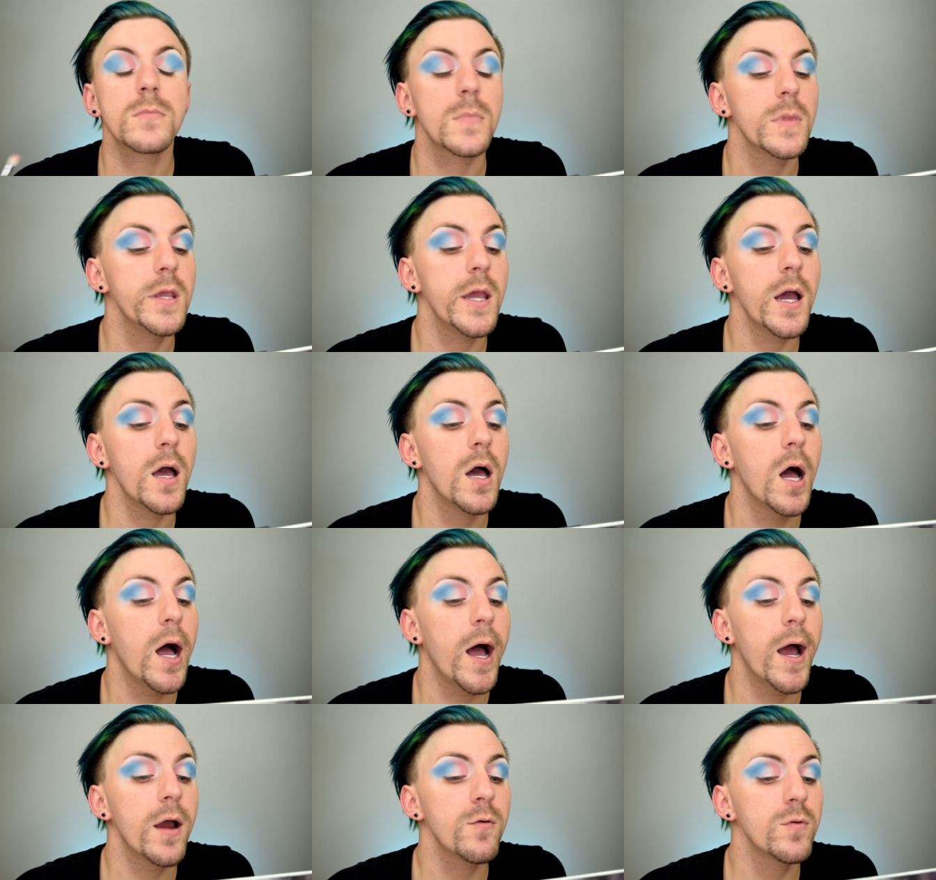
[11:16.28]
Yeah,
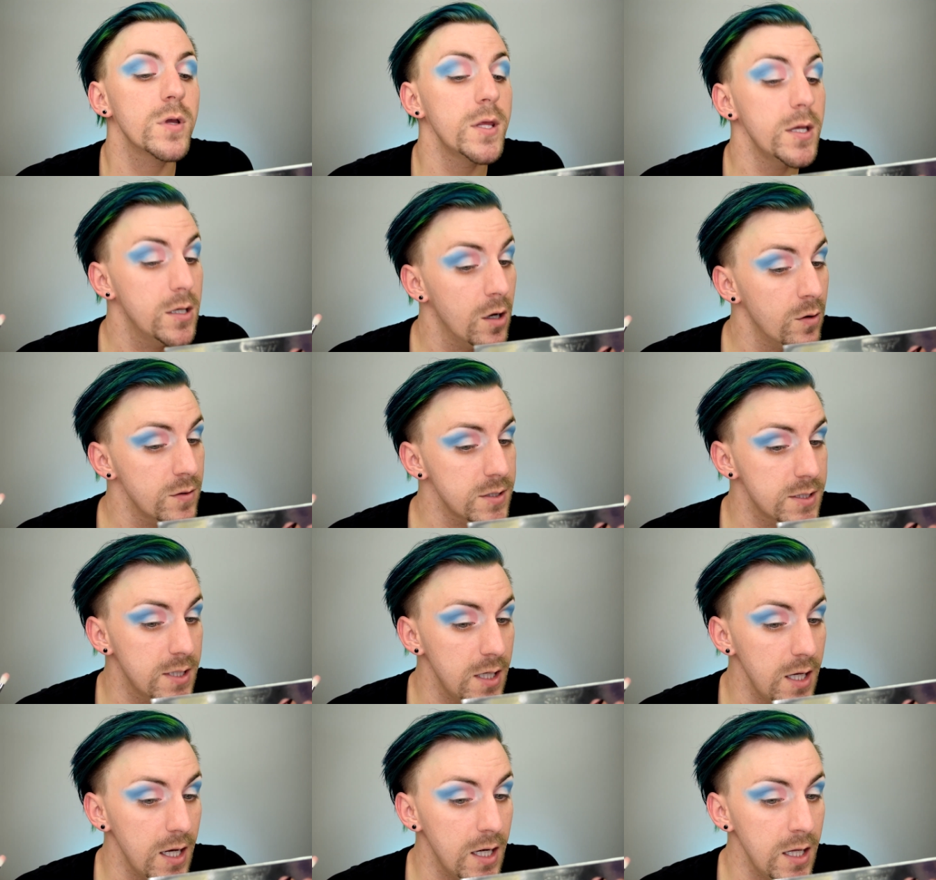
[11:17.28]
I really don't
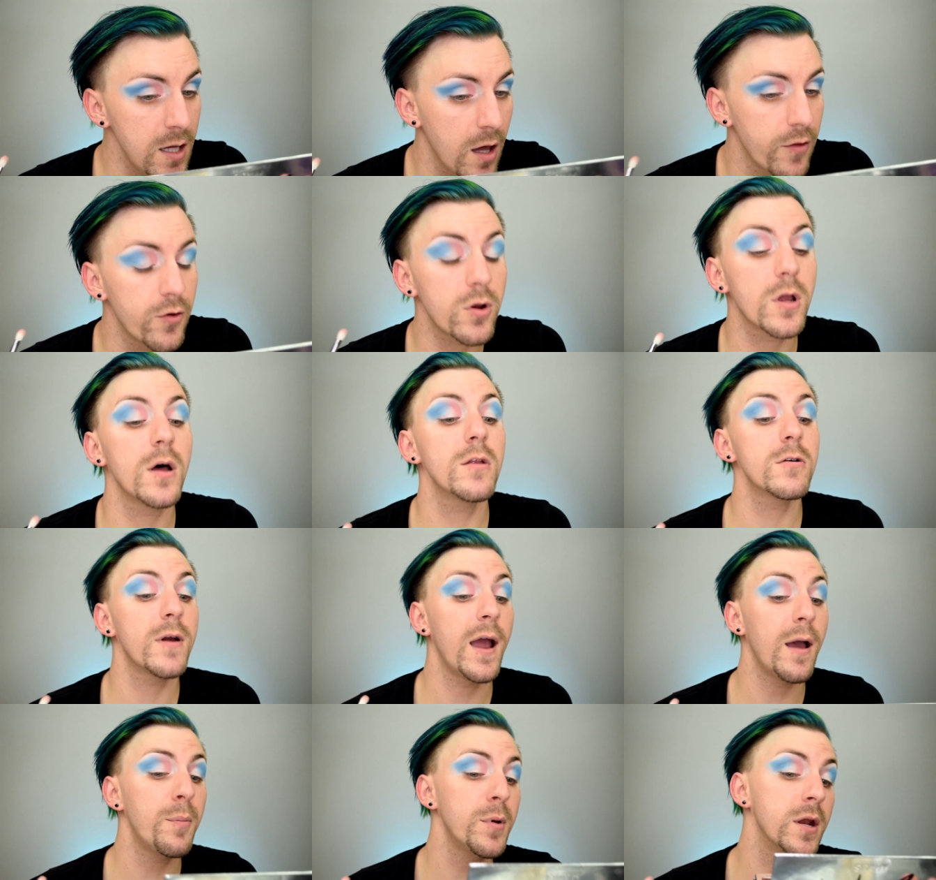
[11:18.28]
see any other color
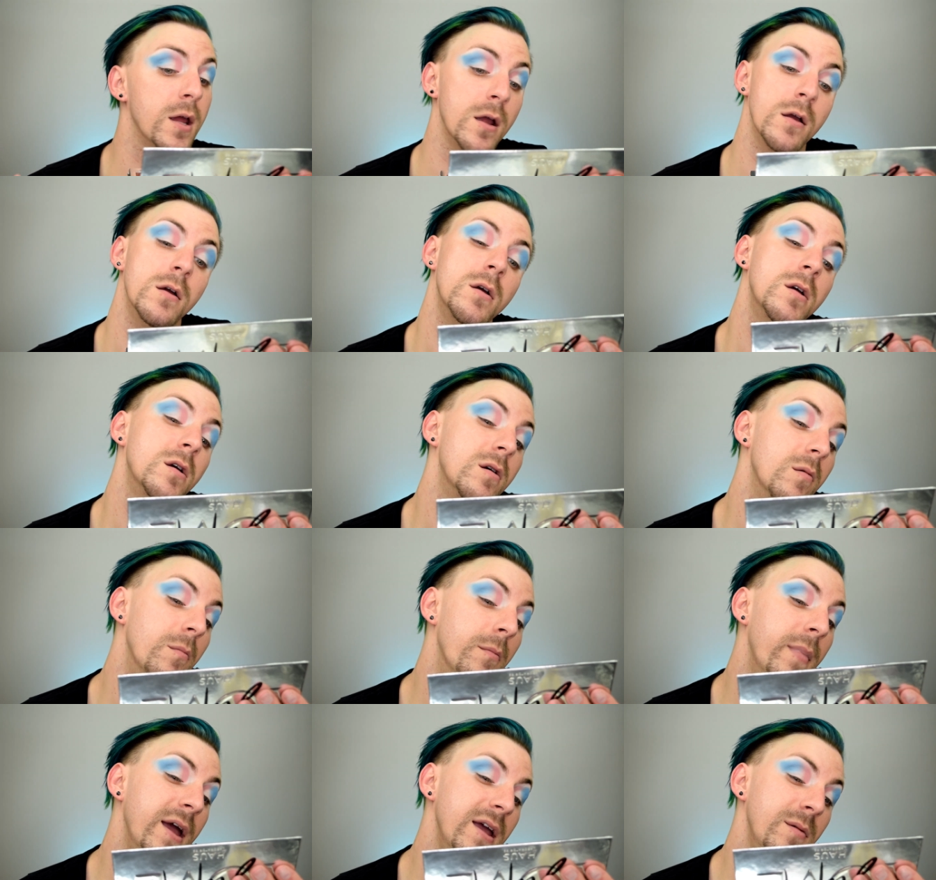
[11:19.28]
happening.
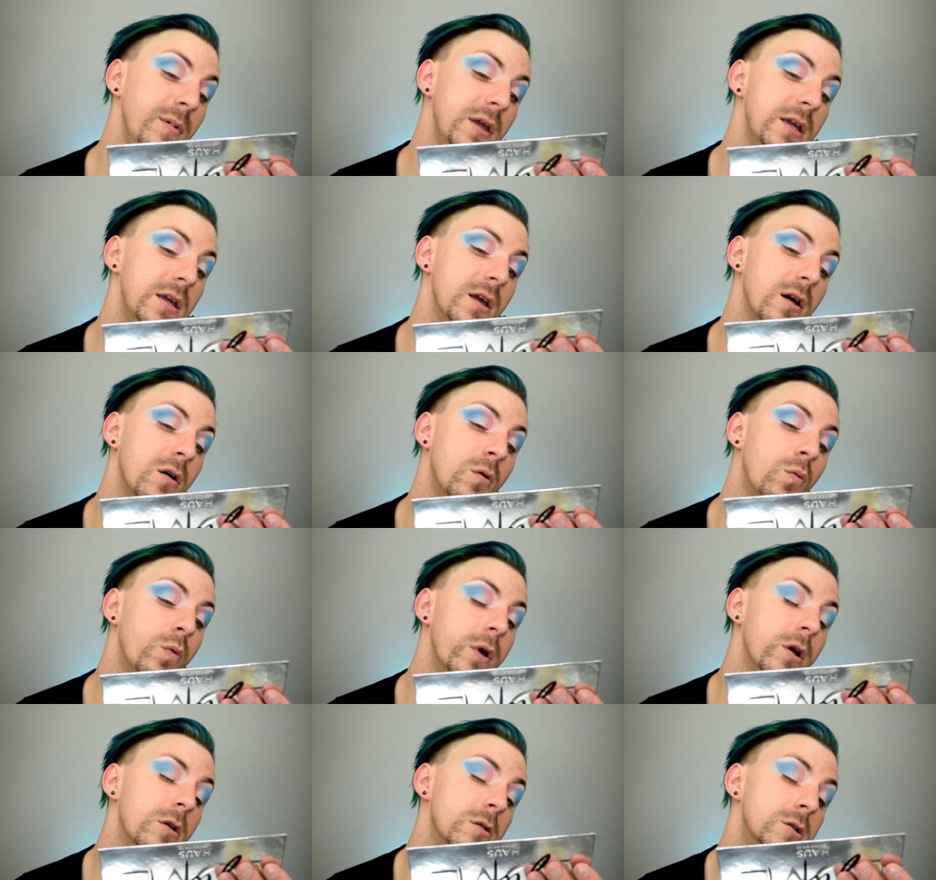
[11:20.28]
Maybe a
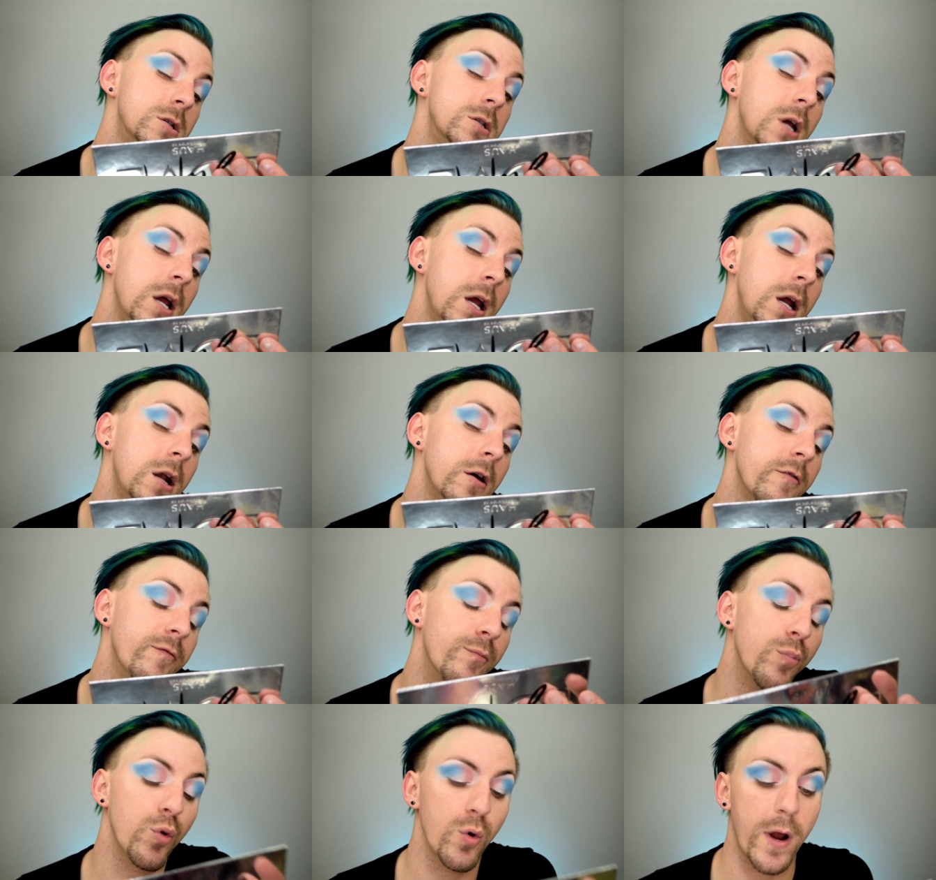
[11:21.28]
weird shade
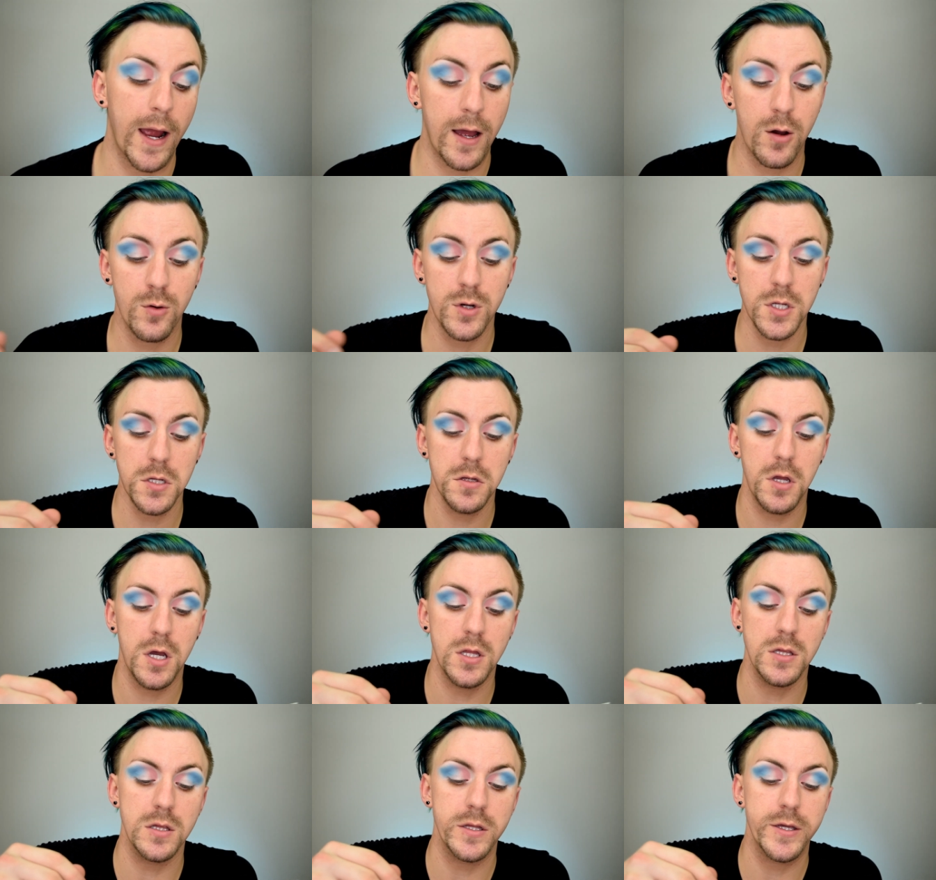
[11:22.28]
of brown,
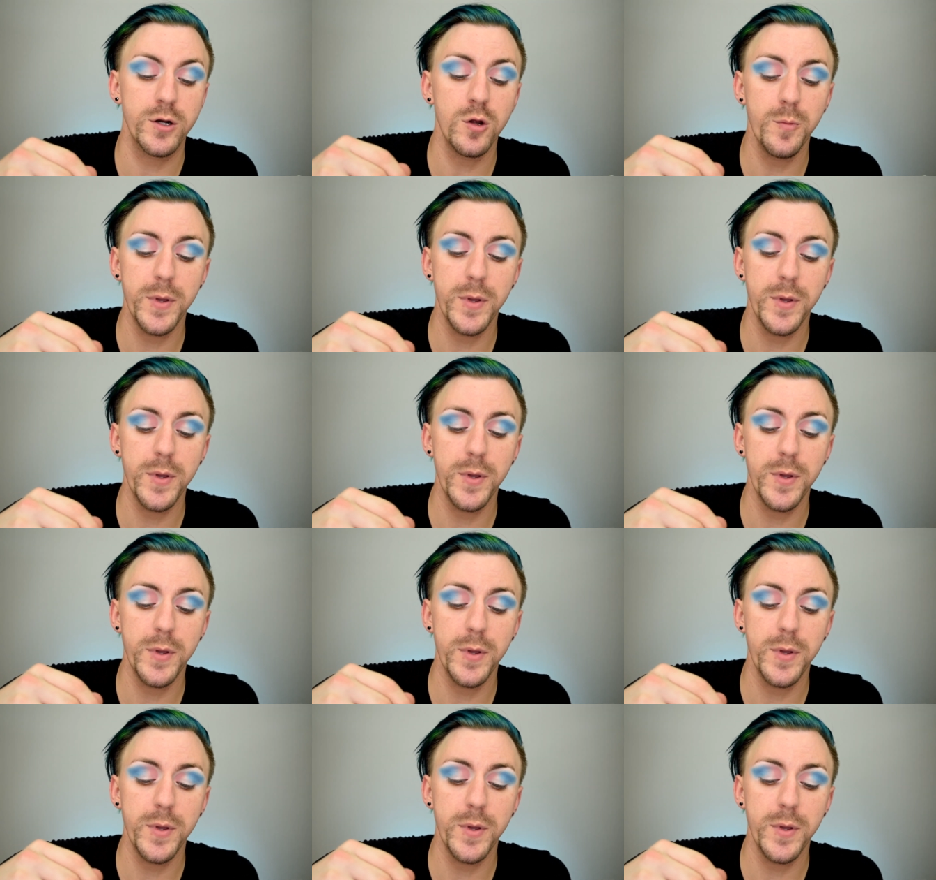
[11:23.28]
a little